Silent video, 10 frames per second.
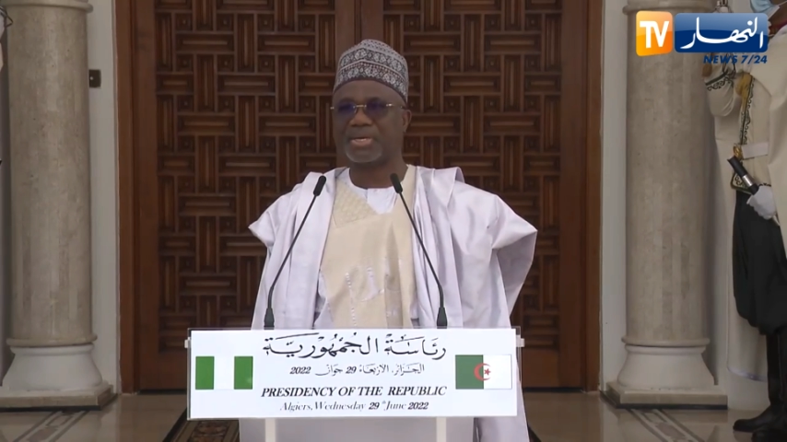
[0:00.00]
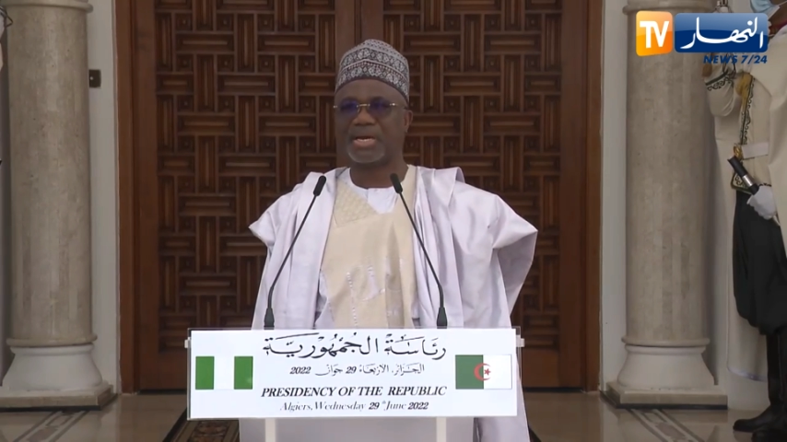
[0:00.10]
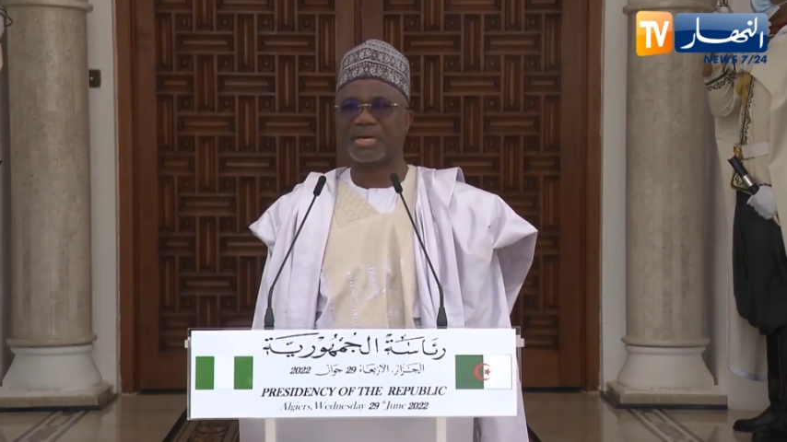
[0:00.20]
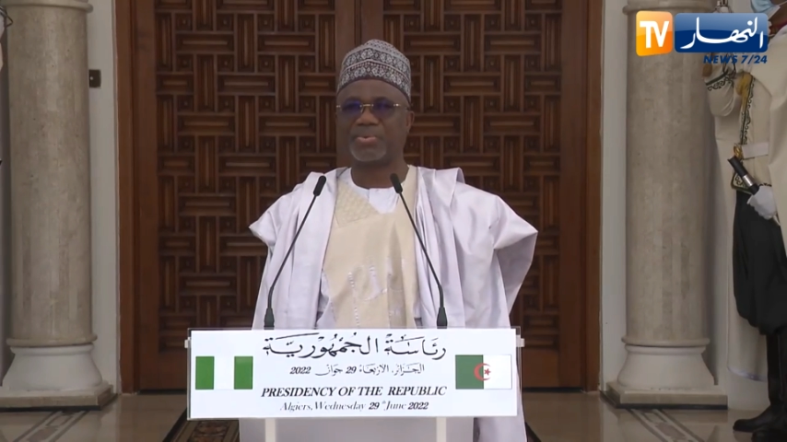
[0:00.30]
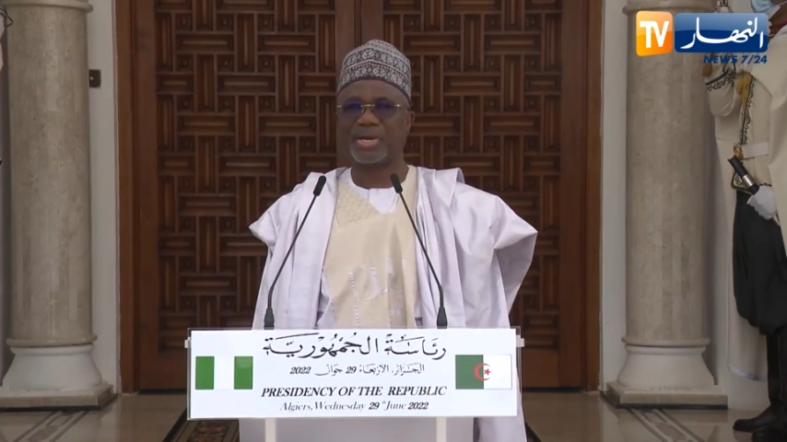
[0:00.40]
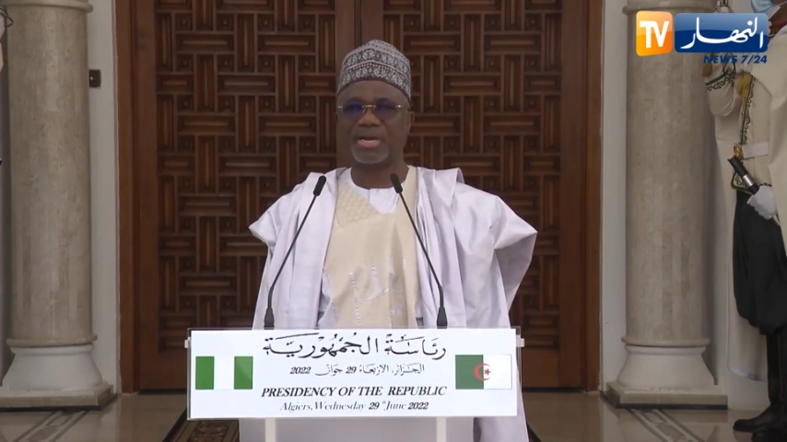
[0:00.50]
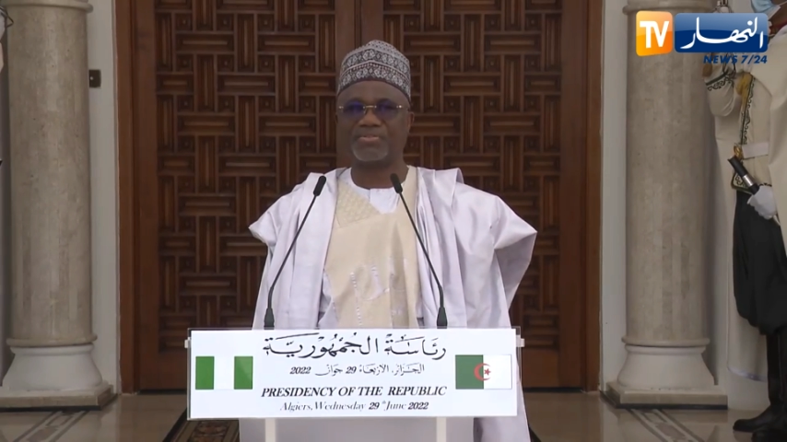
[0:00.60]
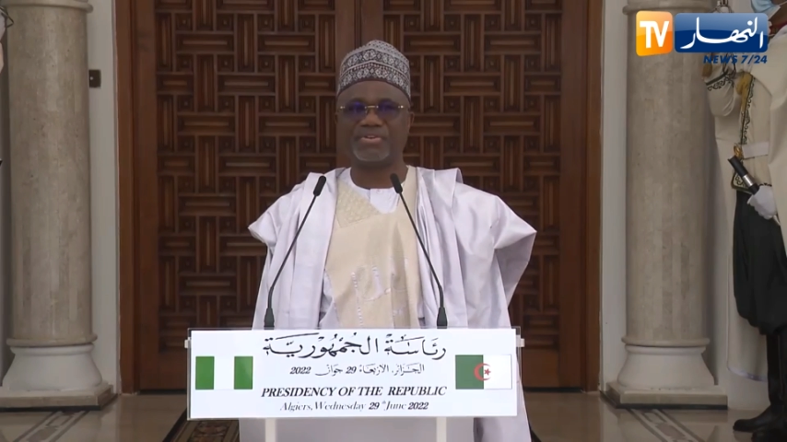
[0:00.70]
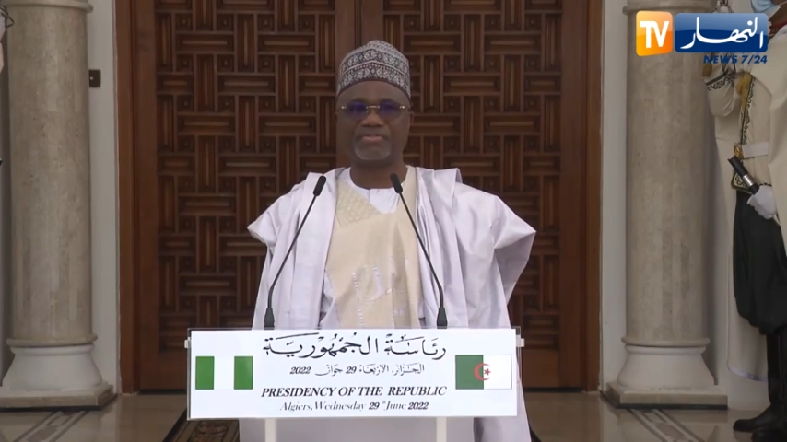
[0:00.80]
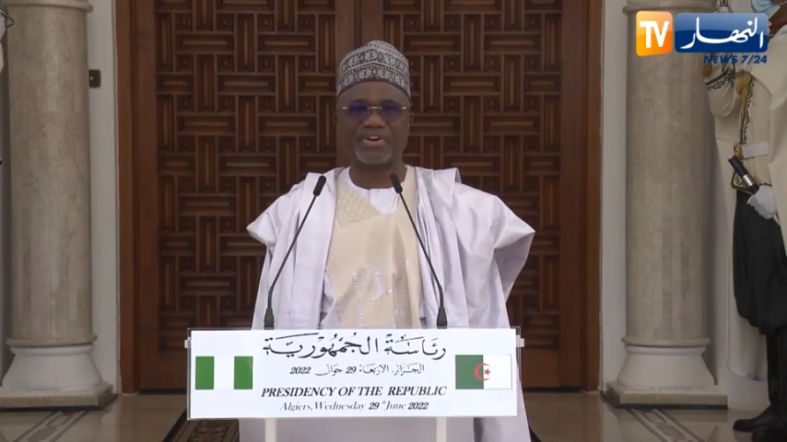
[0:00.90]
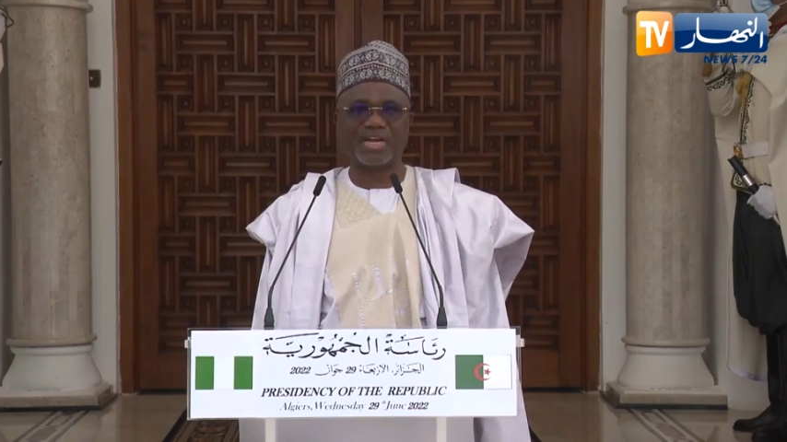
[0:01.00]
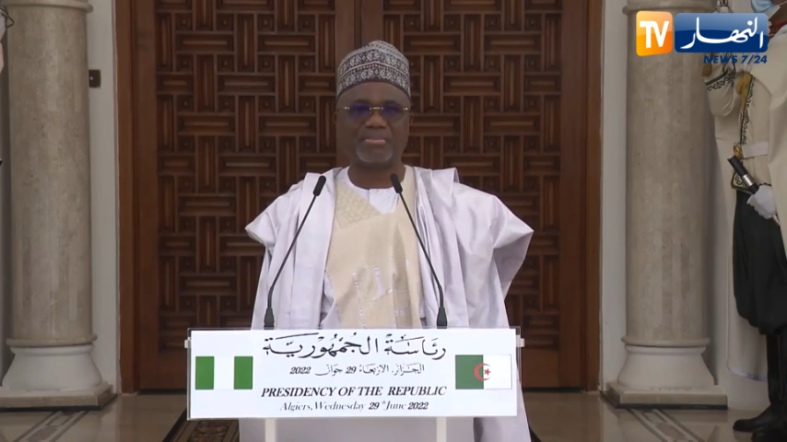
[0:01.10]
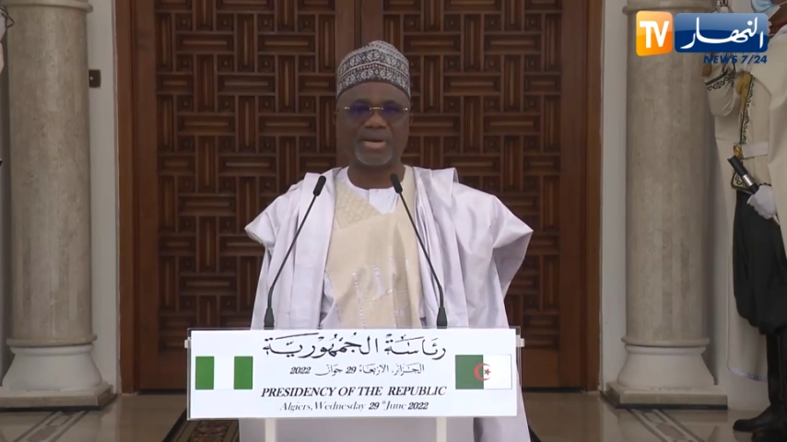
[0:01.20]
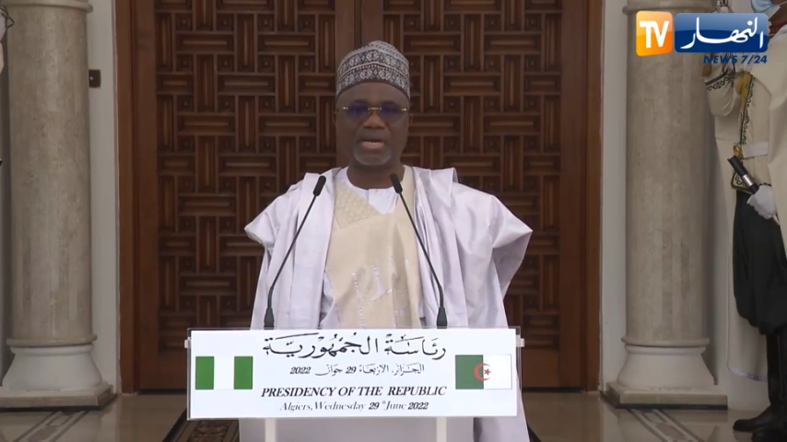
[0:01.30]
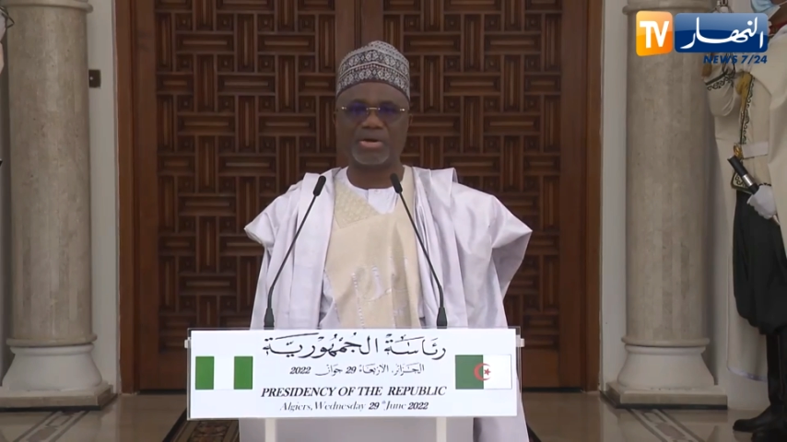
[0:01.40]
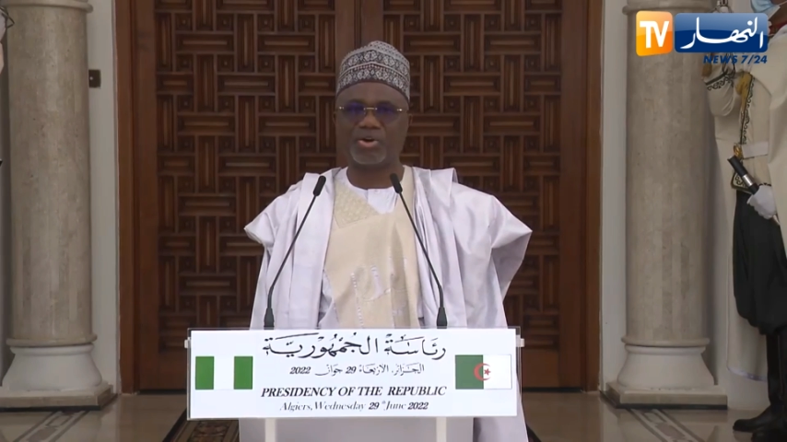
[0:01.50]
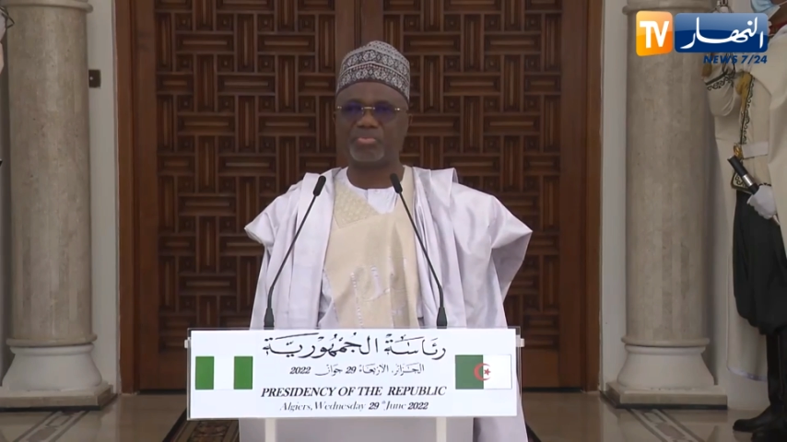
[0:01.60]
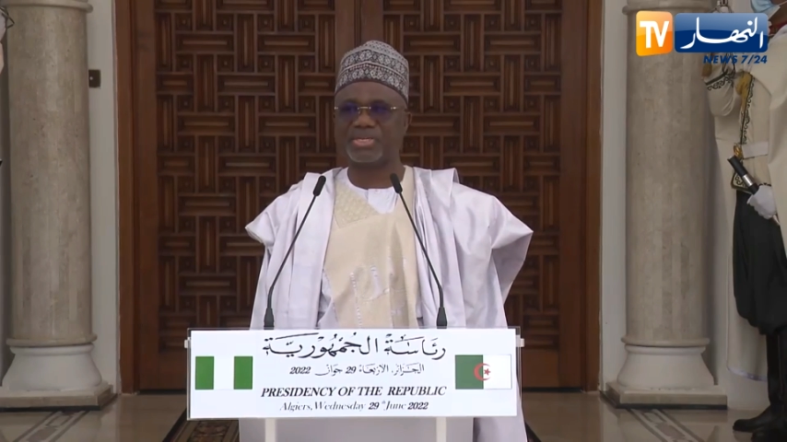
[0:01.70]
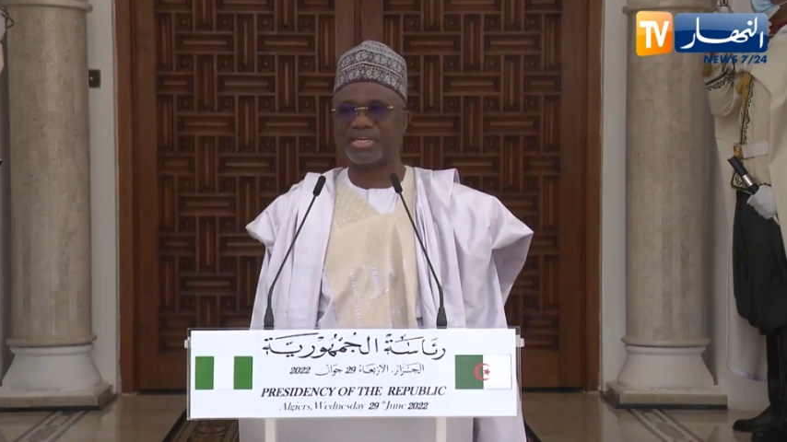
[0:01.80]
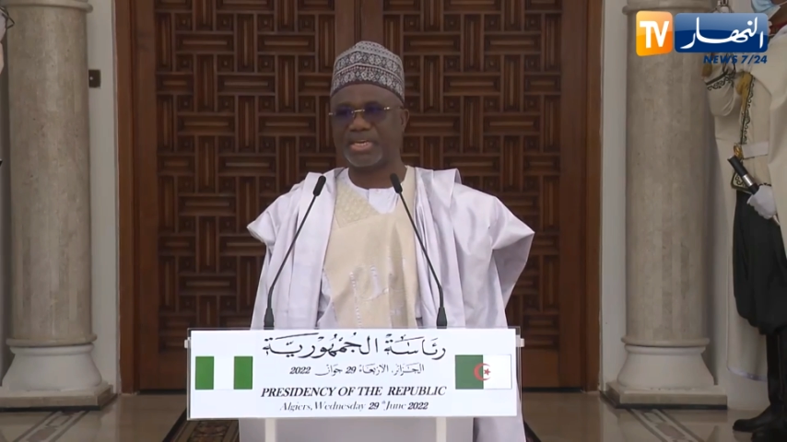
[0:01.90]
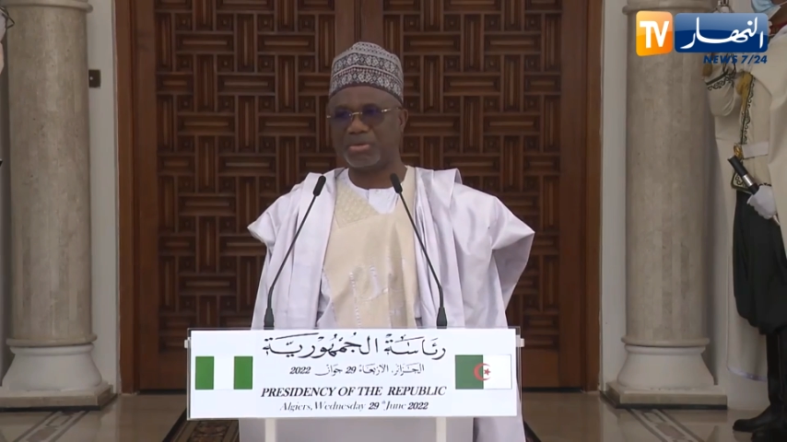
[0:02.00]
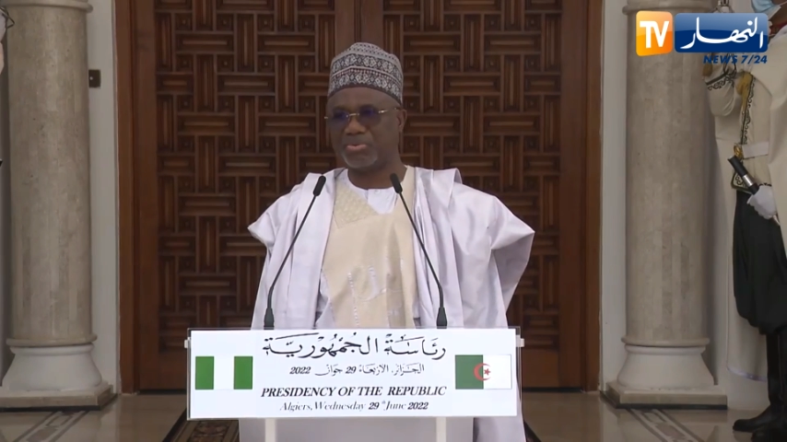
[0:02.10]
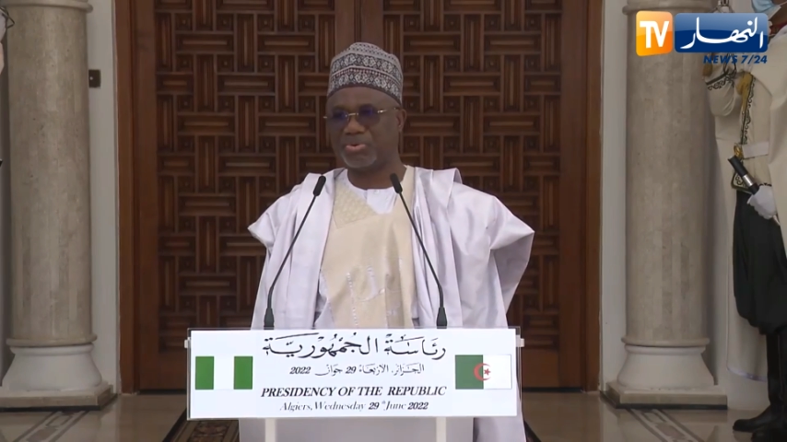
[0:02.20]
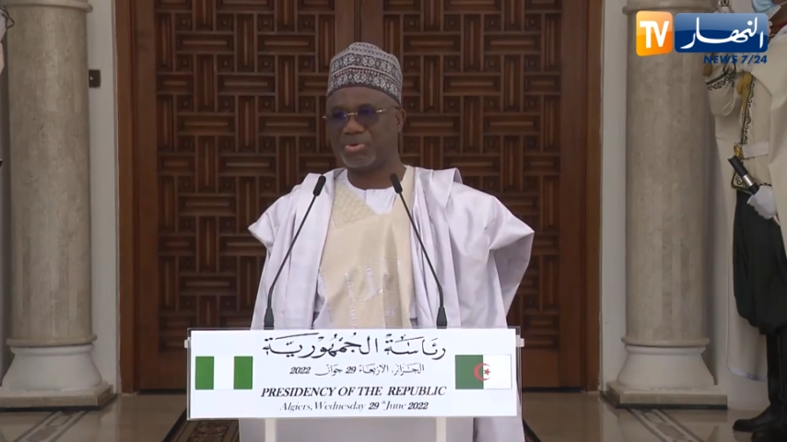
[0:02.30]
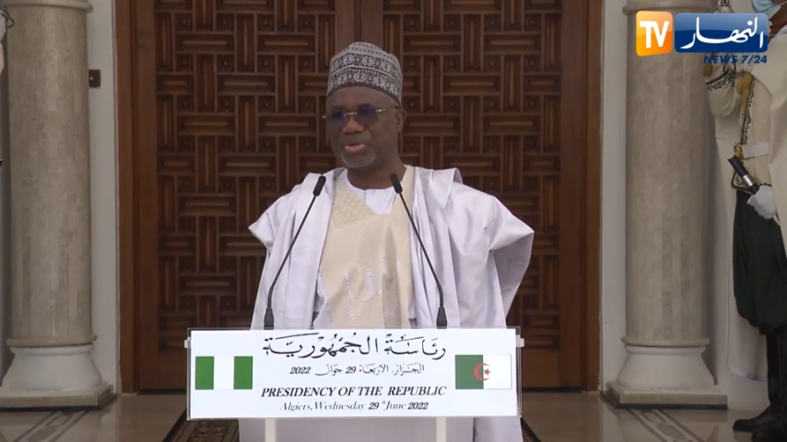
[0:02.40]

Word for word: And we have the fiber optic cable,